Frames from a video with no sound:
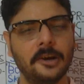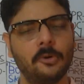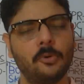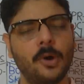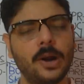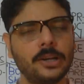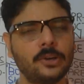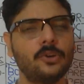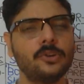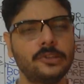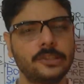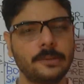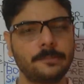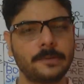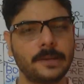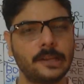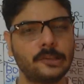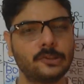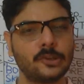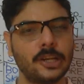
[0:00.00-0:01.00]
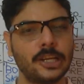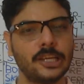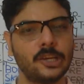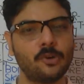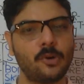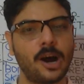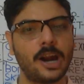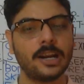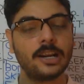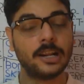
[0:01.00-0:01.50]
what concept actually
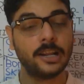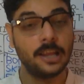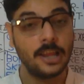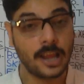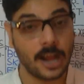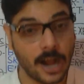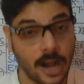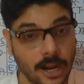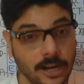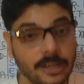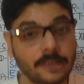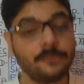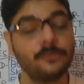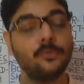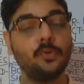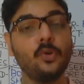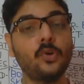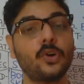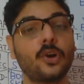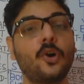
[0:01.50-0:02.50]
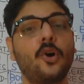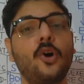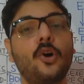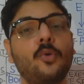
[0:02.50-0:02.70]
you are hungry for,